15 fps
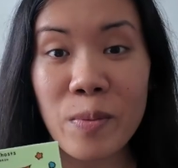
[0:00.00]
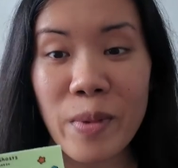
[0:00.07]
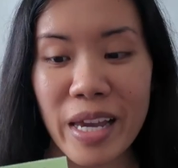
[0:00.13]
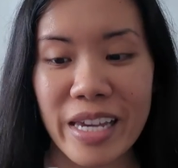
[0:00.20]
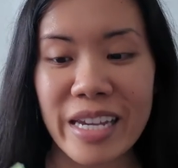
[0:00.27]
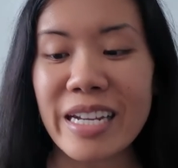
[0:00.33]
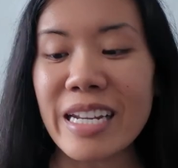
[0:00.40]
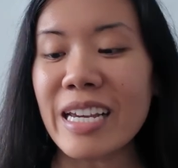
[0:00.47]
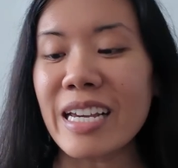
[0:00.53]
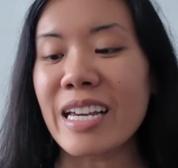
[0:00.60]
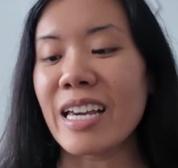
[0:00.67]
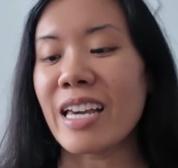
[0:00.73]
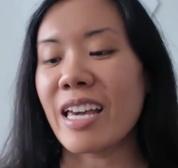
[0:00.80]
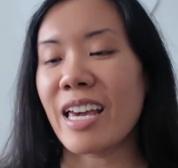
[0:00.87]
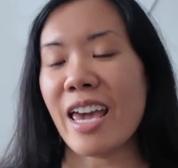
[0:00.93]
made.
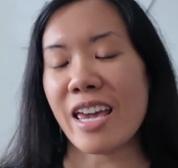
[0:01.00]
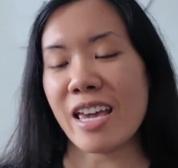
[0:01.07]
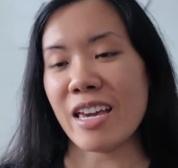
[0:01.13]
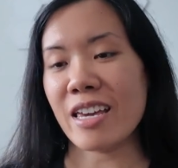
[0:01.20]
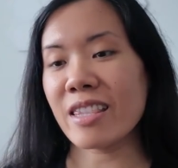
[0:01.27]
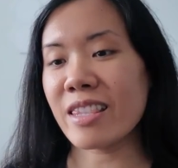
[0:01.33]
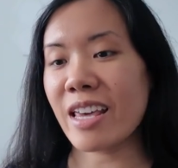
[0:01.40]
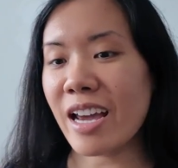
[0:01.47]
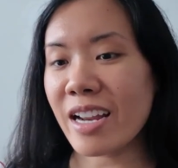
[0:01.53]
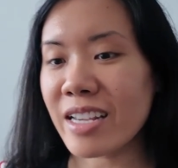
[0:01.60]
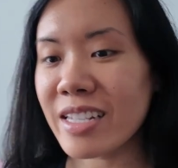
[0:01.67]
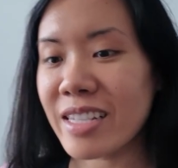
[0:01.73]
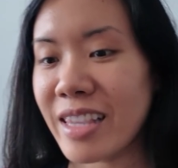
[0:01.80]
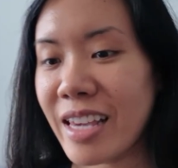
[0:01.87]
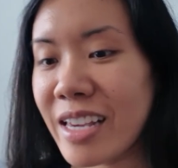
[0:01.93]
And that
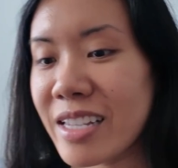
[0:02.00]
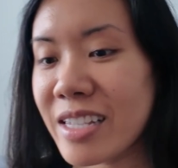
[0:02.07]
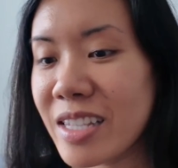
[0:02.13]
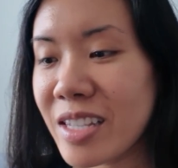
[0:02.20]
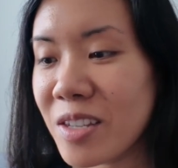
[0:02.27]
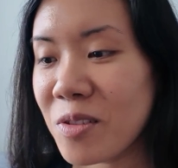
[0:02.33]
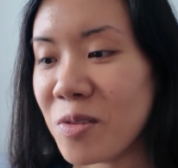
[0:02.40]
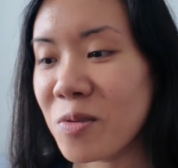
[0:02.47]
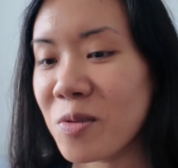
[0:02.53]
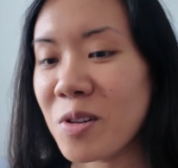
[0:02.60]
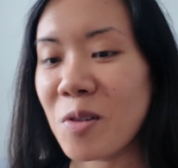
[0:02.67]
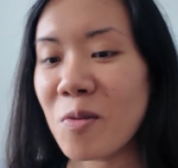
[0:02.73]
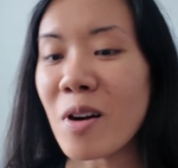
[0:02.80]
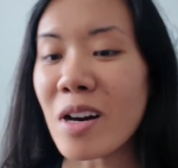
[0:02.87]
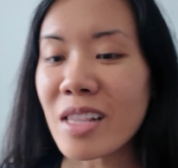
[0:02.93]
is thanks to
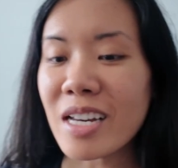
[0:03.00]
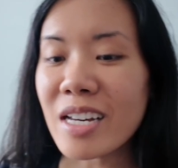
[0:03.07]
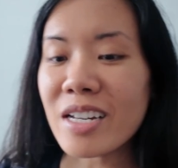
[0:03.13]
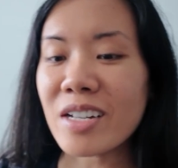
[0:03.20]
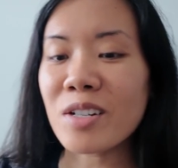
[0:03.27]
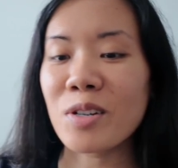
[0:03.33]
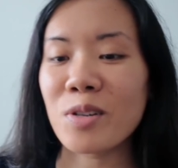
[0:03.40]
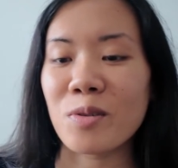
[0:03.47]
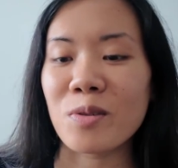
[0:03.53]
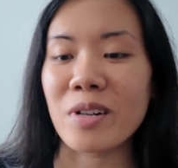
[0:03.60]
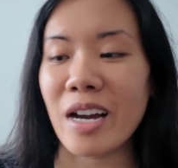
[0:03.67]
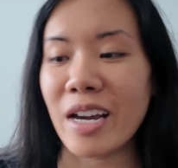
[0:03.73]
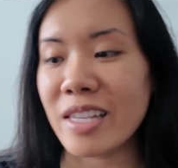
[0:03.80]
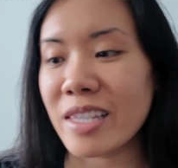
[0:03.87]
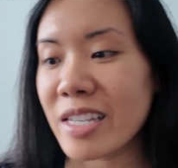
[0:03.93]
Koala, who
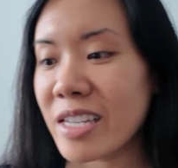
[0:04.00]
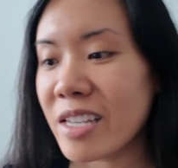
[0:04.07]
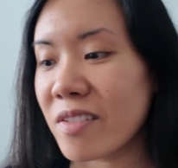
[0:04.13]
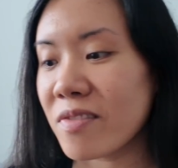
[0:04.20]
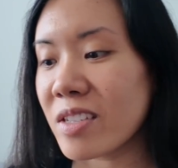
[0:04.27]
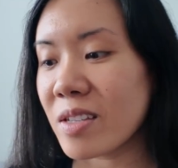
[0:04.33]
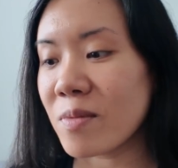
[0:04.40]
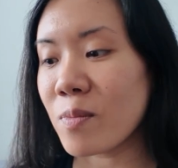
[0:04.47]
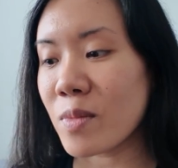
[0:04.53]
kindly gifted